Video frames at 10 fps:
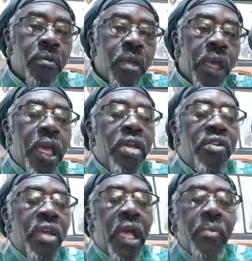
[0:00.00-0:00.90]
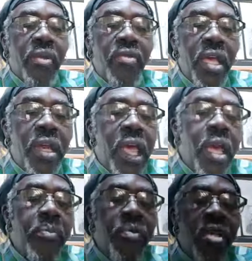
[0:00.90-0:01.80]
Asian commentator
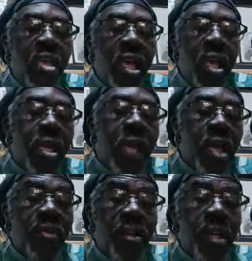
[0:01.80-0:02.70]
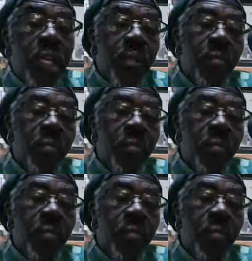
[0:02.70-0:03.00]
Amy Chen answered him.